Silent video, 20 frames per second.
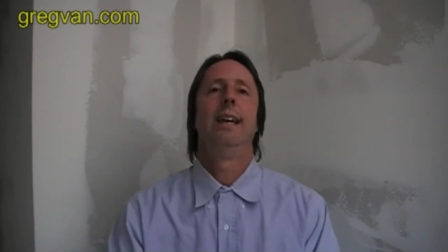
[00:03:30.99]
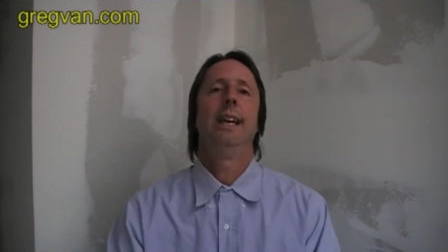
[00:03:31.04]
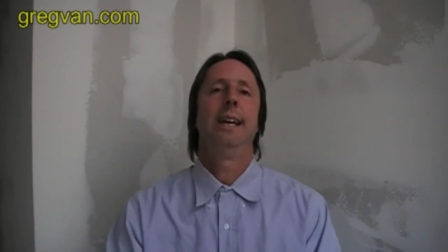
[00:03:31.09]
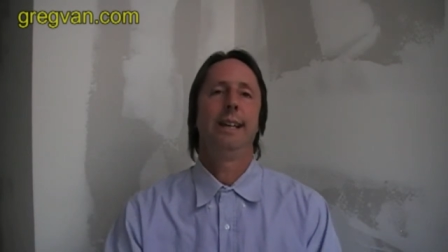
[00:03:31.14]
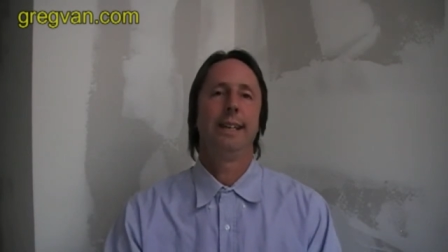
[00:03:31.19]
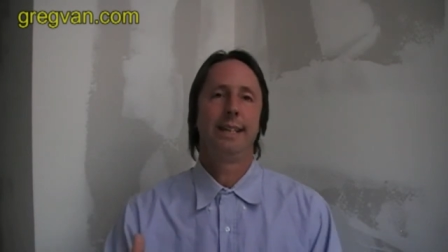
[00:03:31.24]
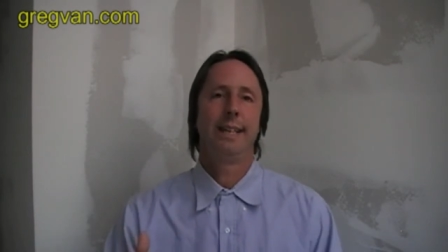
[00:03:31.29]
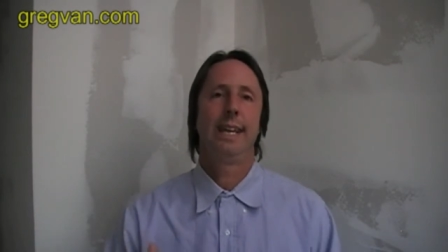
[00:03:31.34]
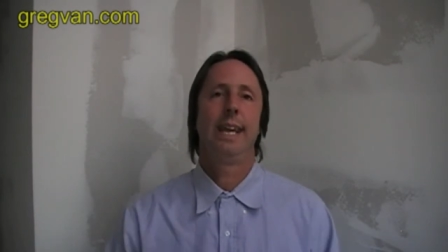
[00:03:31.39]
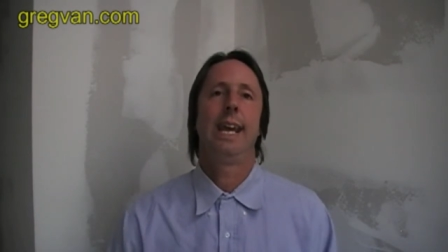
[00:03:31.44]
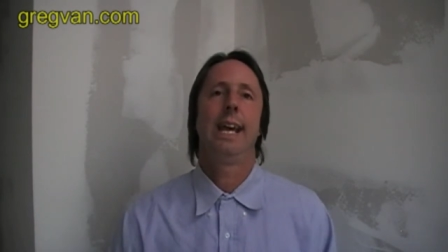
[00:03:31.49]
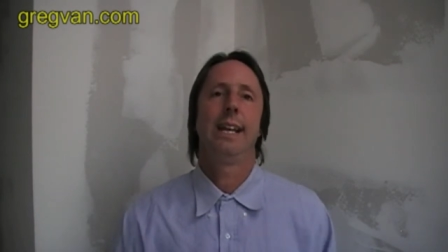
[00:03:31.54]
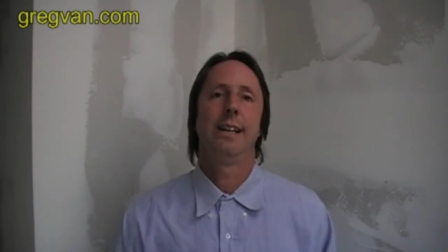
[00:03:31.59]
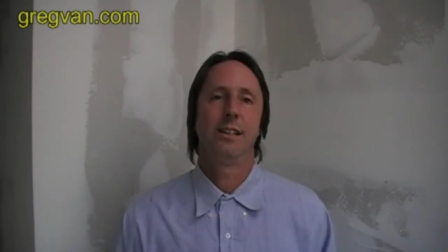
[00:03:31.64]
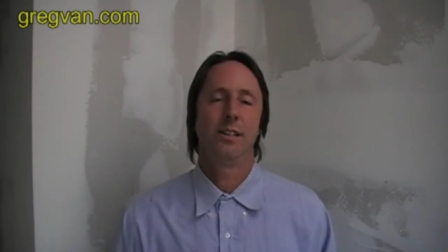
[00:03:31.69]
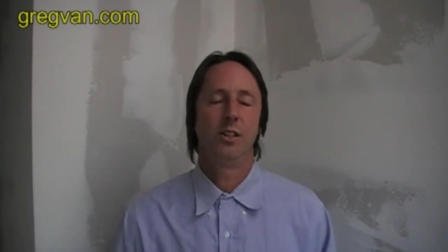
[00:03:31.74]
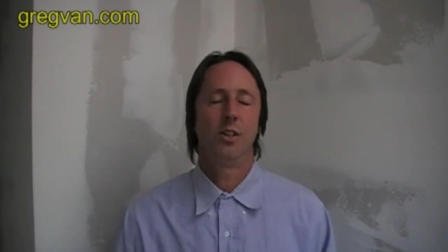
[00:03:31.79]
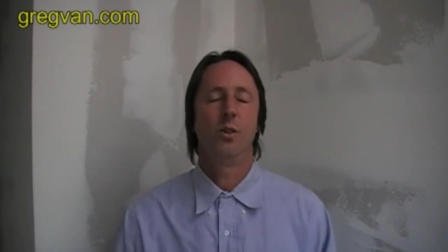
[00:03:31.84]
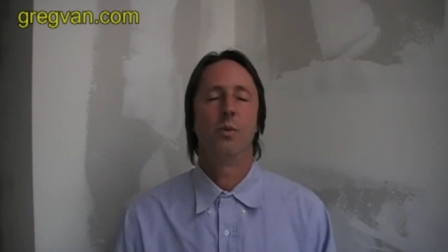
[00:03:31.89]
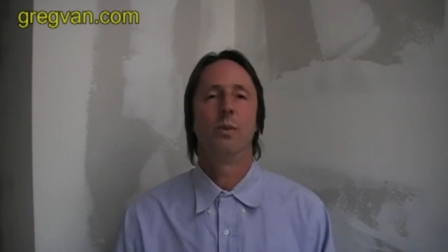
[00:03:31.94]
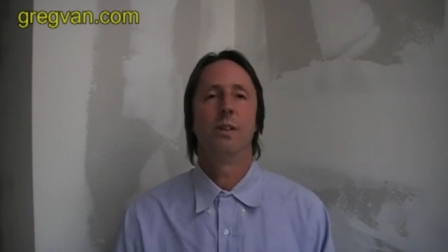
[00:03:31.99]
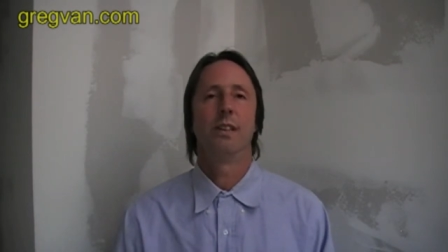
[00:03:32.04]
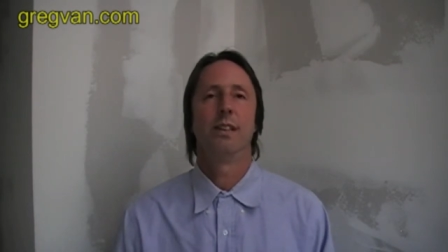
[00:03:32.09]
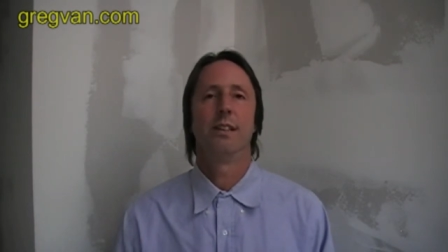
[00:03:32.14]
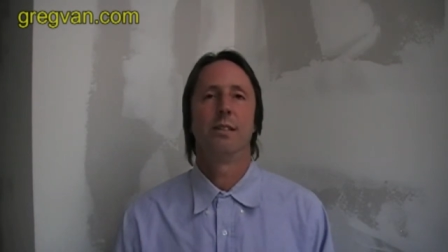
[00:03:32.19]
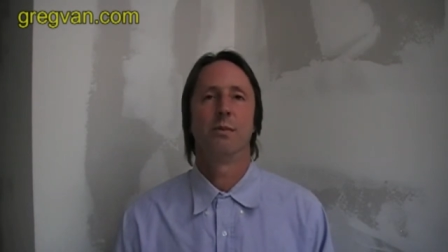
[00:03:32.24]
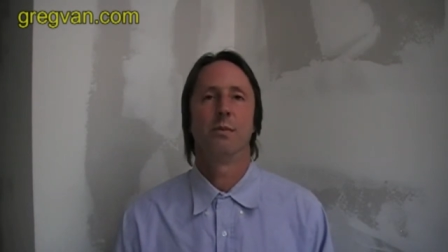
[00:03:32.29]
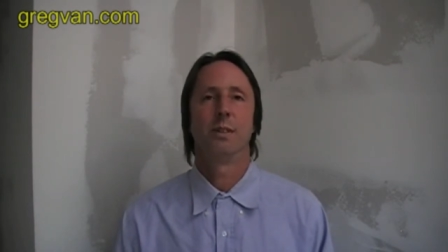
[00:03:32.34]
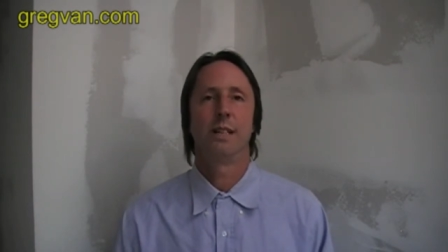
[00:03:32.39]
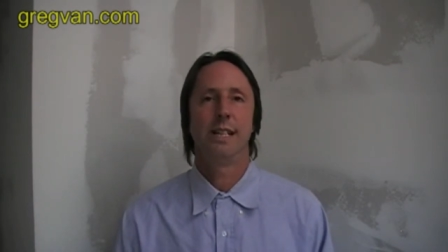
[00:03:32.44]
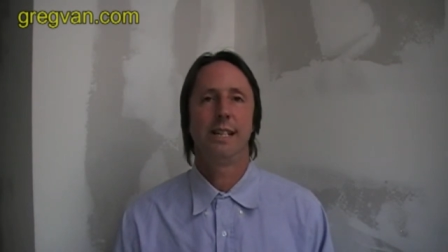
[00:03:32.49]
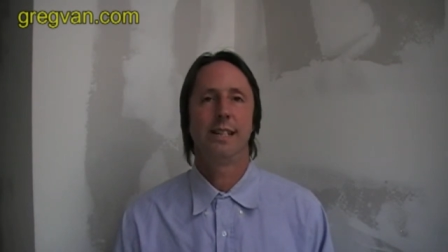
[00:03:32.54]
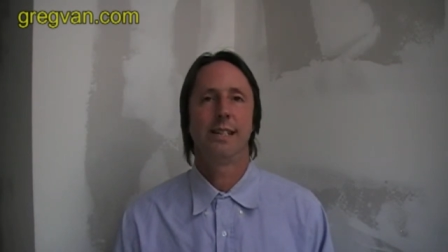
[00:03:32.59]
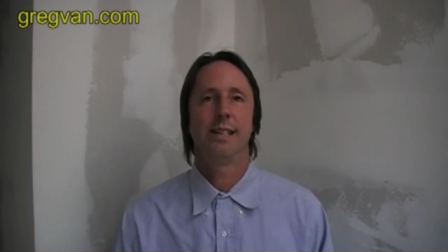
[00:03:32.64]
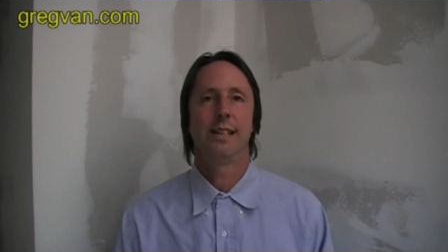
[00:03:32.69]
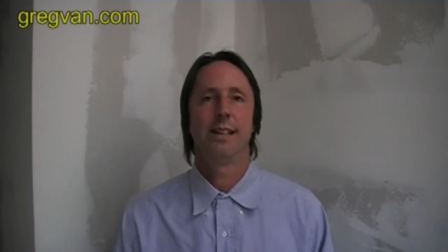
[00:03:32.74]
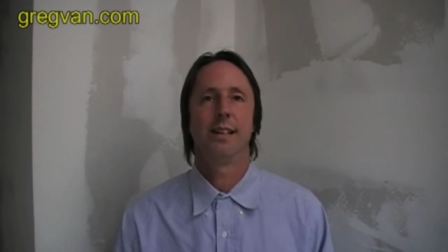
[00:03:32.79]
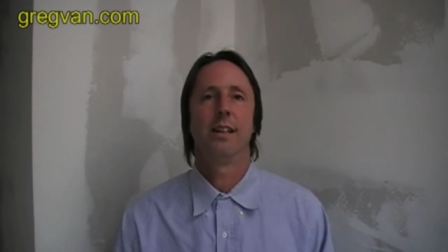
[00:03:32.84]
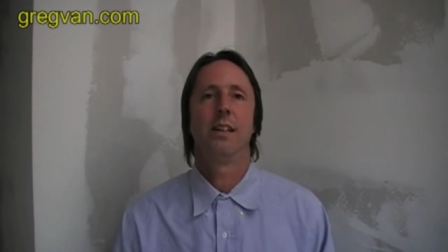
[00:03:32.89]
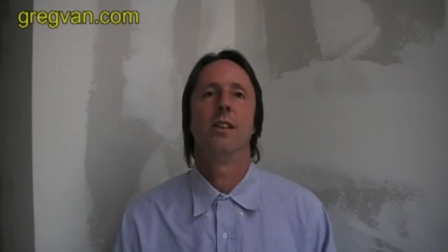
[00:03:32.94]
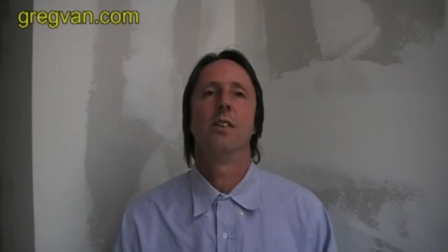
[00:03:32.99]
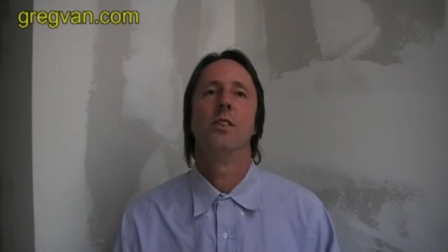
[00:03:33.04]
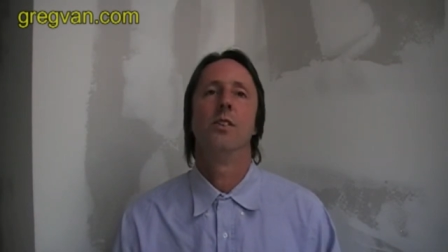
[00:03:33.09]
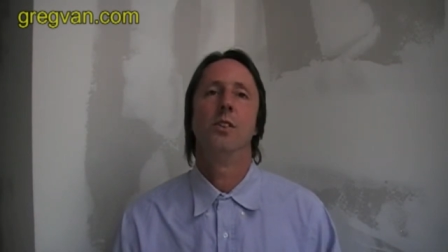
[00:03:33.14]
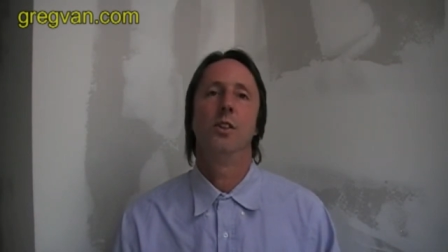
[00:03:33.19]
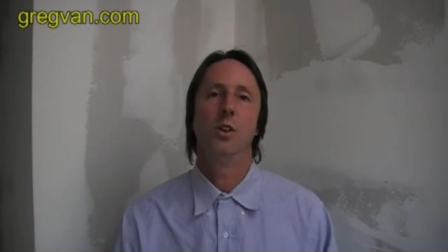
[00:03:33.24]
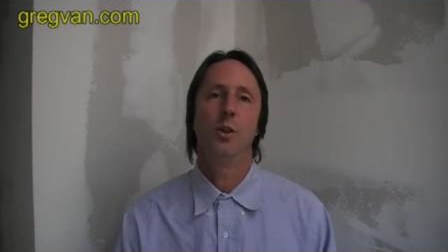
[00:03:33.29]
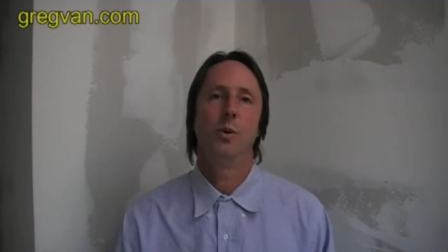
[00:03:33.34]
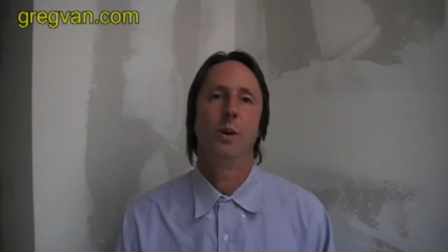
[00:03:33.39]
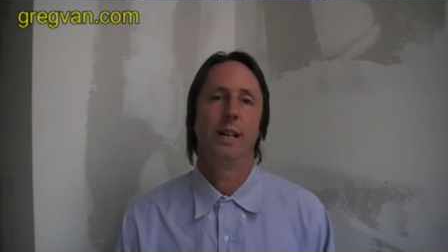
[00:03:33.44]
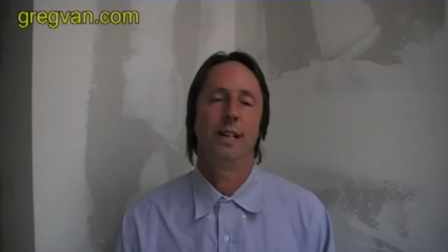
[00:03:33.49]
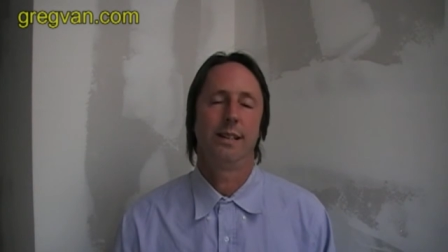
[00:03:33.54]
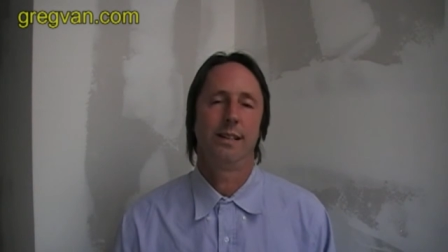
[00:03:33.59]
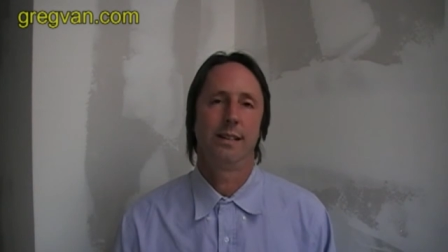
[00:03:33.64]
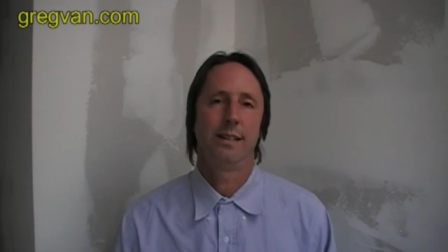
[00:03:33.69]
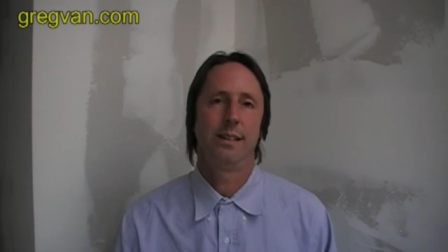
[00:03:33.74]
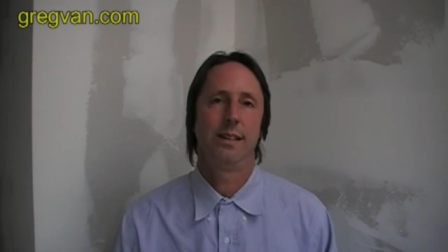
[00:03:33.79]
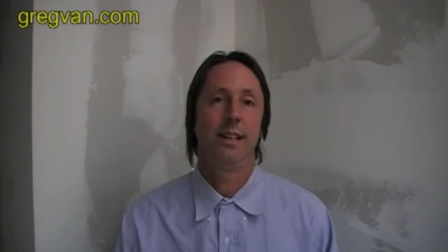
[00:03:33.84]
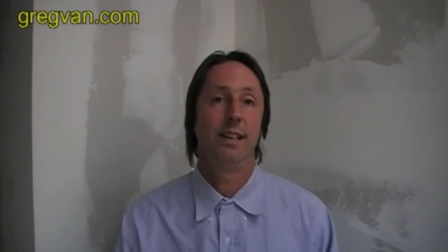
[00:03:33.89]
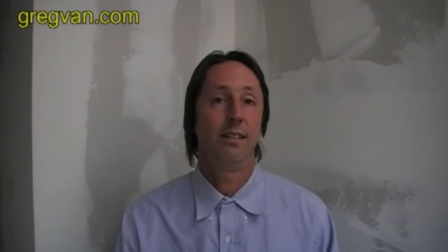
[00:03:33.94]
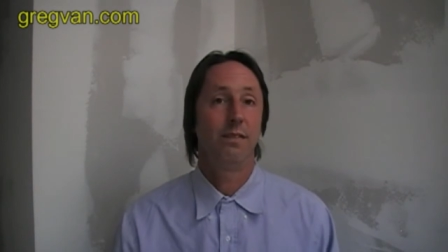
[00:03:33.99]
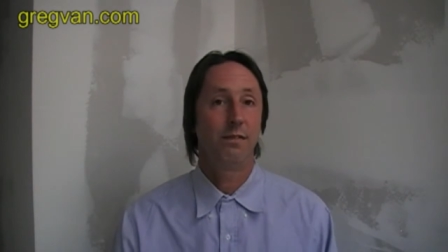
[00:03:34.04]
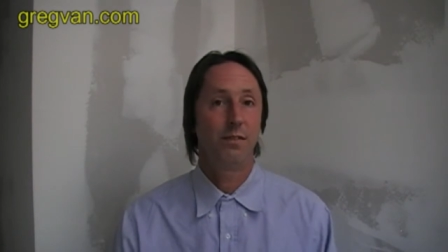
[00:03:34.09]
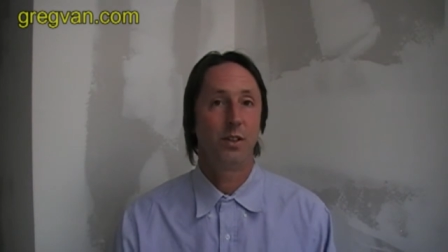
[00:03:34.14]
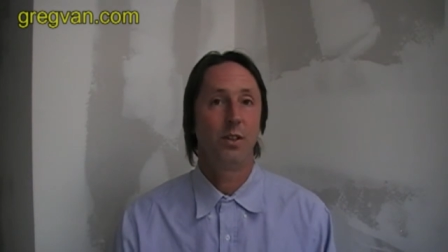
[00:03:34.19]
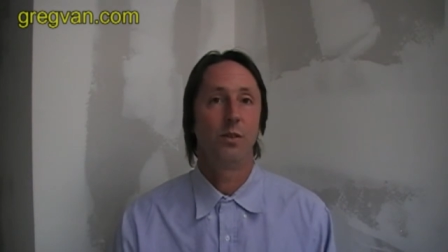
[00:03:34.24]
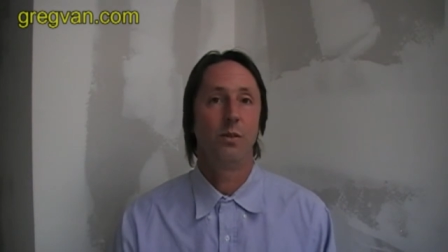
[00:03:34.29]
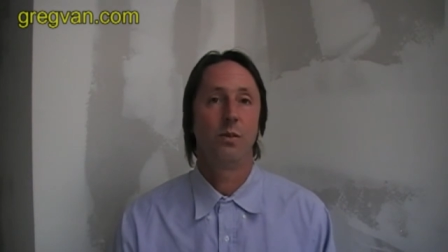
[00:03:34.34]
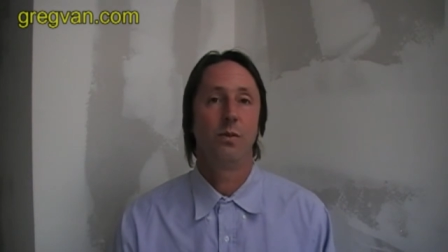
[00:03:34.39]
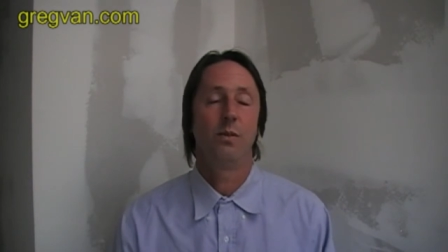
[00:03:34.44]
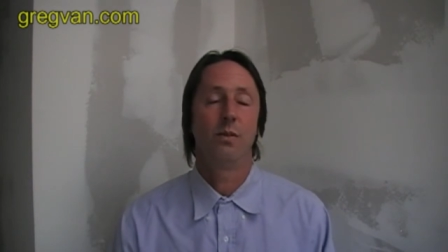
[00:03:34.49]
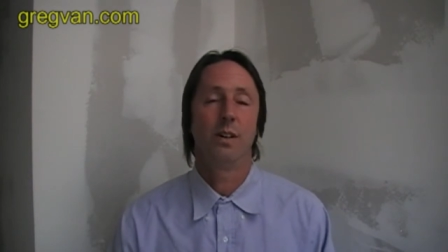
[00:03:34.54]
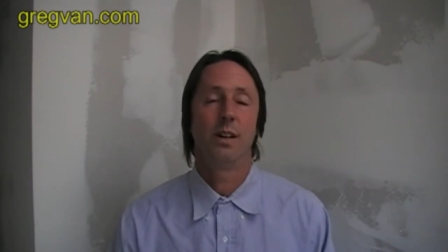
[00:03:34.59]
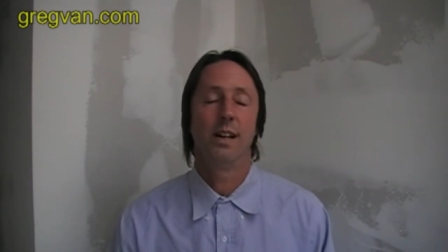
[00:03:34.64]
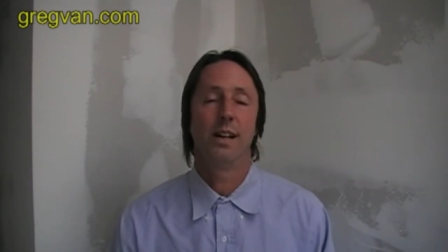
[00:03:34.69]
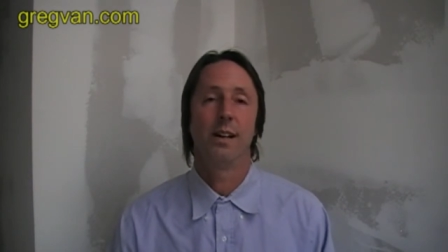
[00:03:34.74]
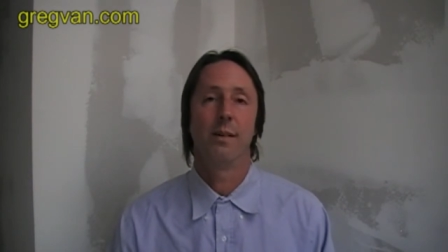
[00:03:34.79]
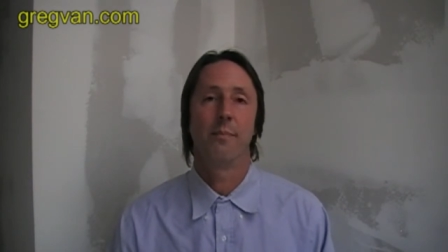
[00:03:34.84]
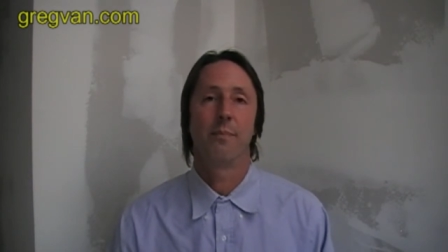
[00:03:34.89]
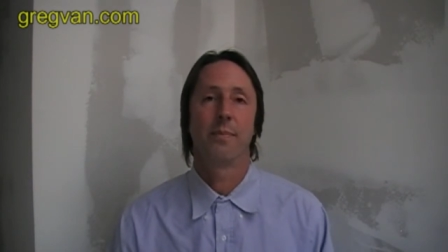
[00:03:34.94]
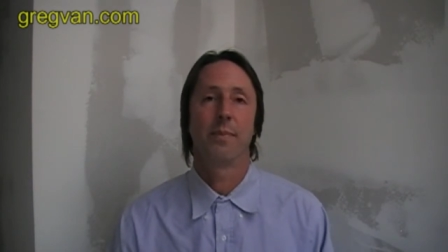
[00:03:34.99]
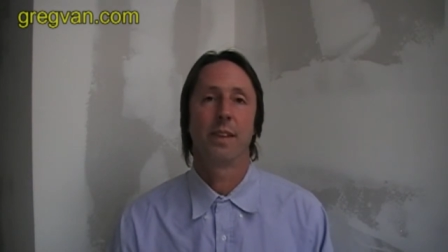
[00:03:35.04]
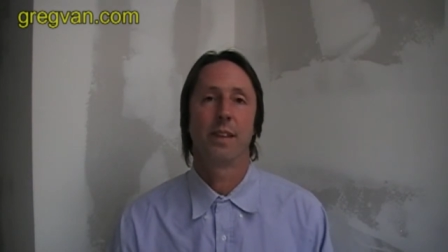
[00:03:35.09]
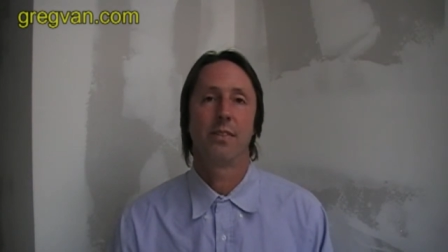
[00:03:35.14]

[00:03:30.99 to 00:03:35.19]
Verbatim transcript: and can't do within reason do it if you um,